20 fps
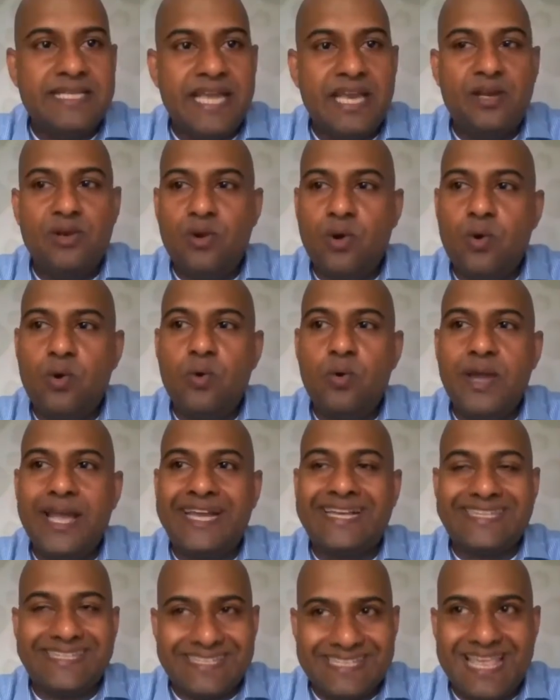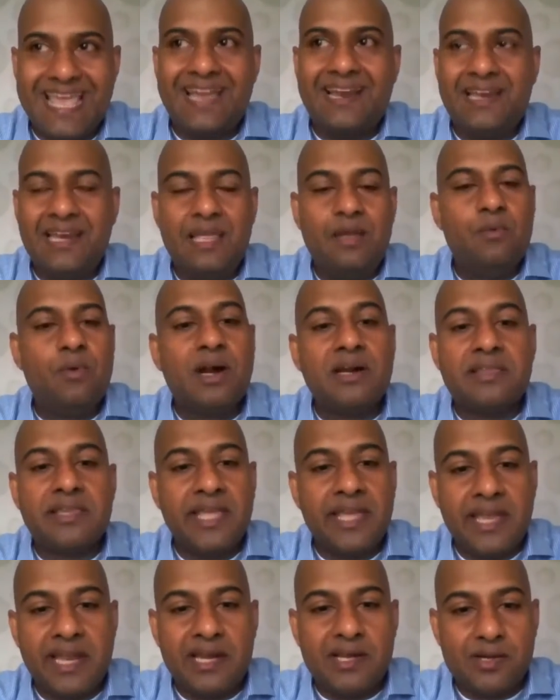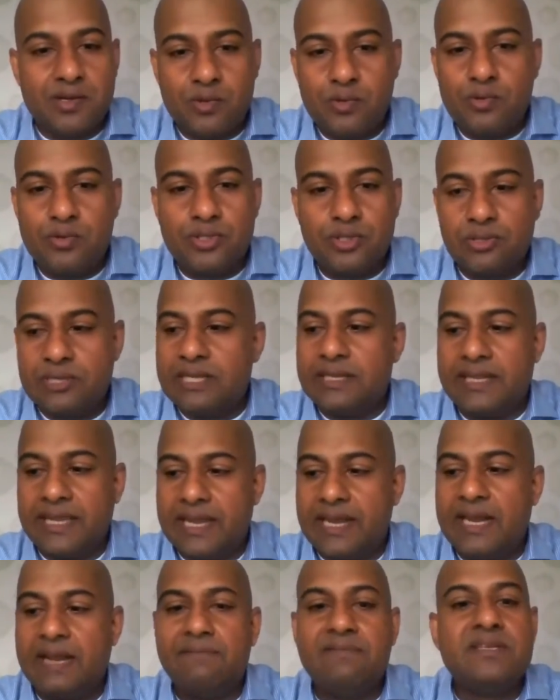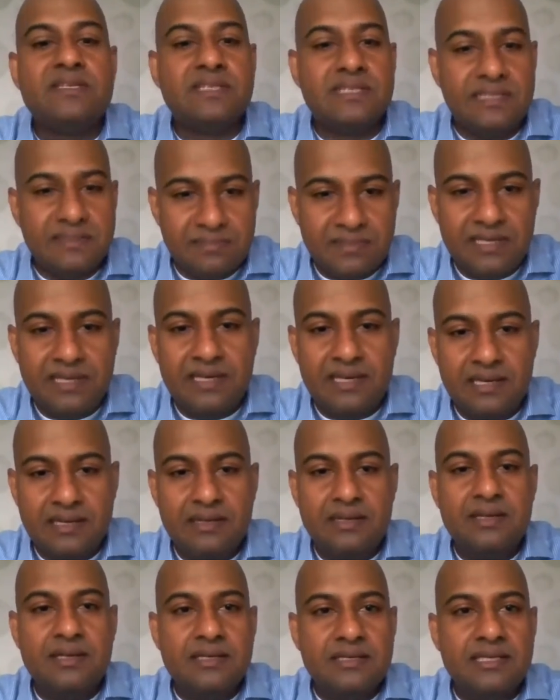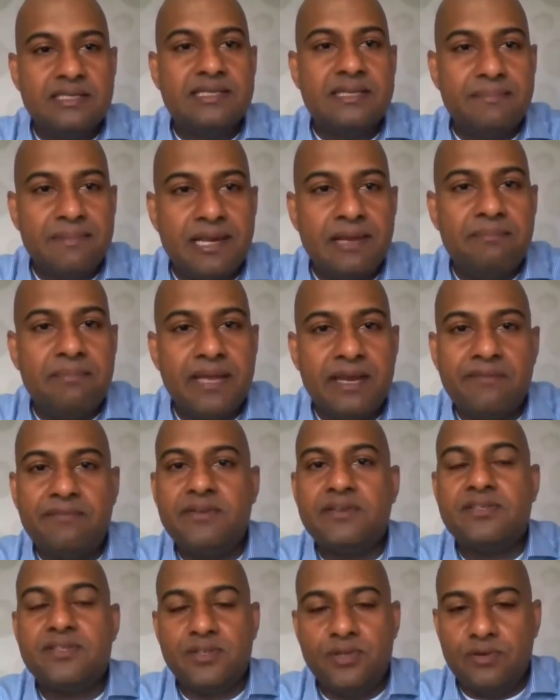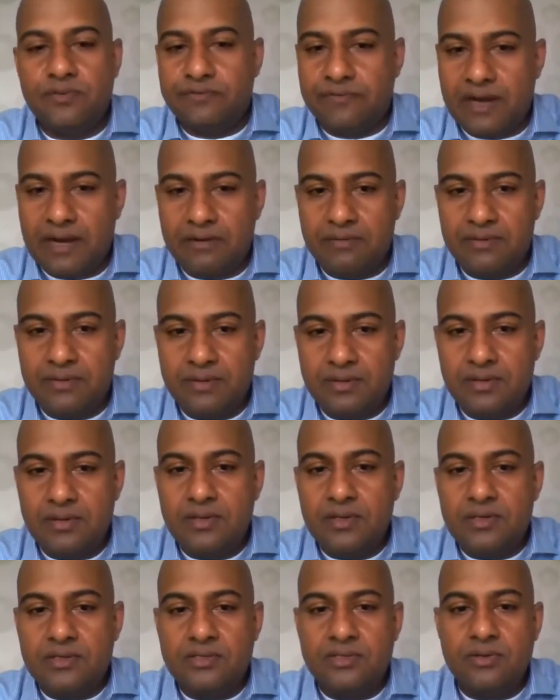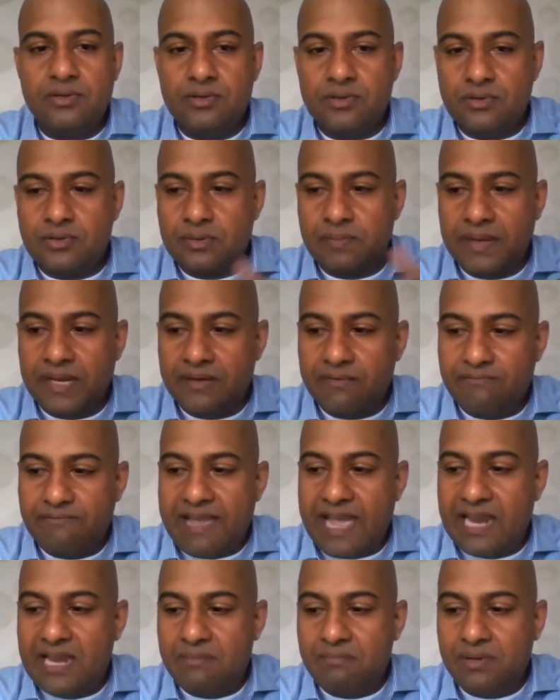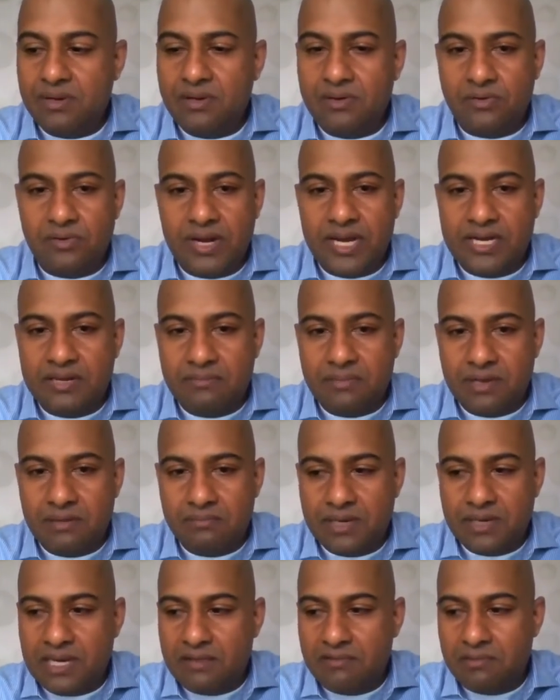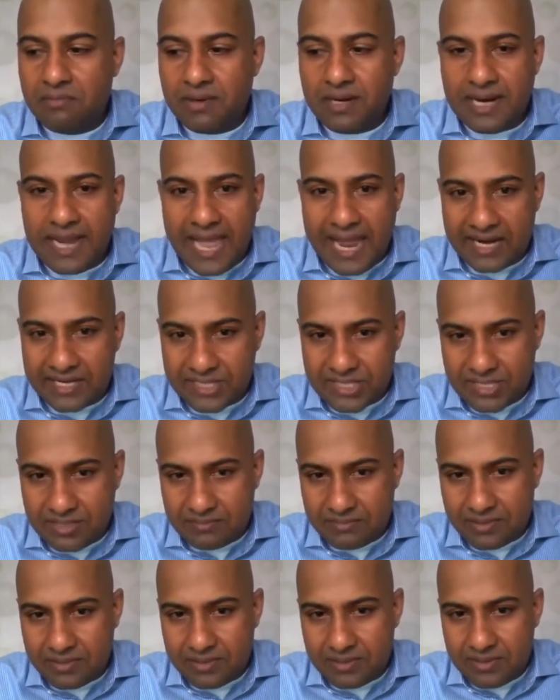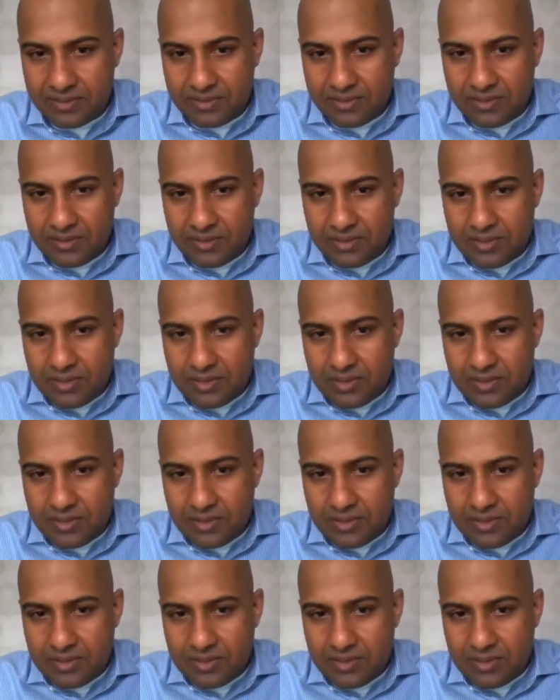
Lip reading: your speech, they know exactly what they can do so that they can have the similar benefits you found. So to repeat, valuable, relatable, believable, actionable.